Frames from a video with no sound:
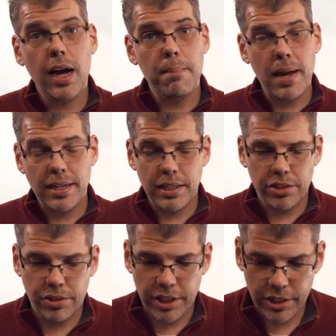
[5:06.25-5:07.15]
a bending
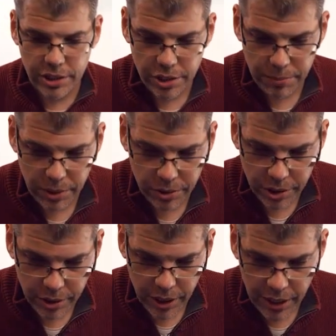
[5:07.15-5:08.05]
stress
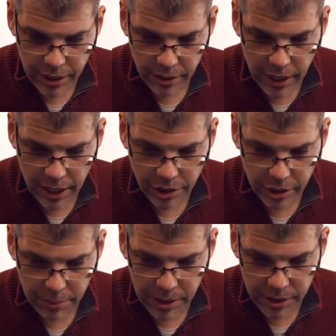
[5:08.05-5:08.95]
distribution and it'll
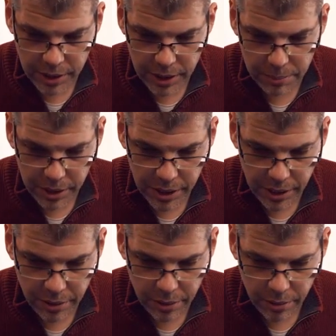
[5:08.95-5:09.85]
actually be sigma
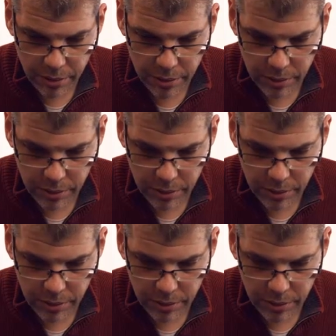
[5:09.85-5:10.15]
here.